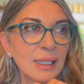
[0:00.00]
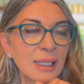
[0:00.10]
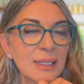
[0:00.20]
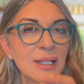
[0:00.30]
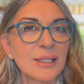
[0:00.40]

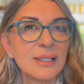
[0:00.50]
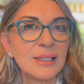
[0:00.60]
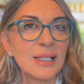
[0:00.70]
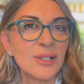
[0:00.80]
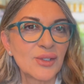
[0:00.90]
dirty
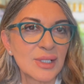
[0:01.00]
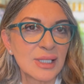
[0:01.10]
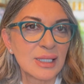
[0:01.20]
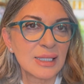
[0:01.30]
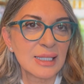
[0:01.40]
dishes
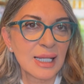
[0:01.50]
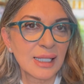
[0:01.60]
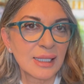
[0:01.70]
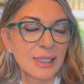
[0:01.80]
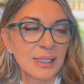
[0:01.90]
in
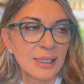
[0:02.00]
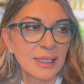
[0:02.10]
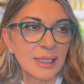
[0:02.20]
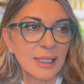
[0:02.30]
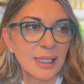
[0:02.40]
sink,
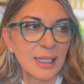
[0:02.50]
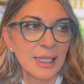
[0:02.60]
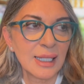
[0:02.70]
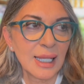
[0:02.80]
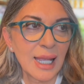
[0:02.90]

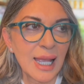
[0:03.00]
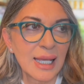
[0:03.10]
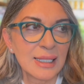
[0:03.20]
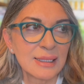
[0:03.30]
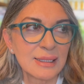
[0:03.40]

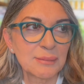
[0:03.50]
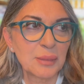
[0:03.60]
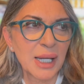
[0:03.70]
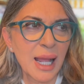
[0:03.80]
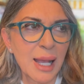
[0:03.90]
and
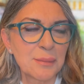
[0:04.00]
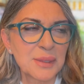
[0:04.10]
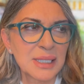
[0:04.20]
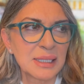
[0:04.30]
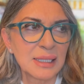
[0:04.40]

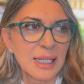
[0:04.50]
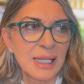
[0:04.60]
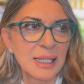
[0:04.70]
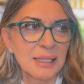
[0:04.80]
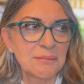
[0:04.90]
perhaps
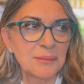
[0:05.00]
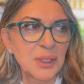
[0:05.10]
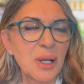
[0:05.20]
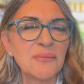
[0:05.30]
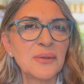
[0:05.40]
a
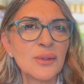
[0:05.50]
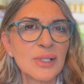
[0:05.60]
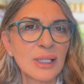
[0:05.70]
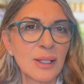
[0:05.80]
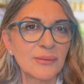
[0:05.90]

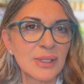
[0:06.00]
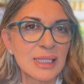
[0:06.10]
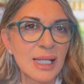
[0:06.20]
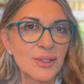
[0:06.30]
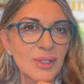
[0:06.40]
confusing
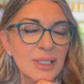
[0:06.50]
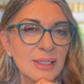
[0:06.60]
conversation.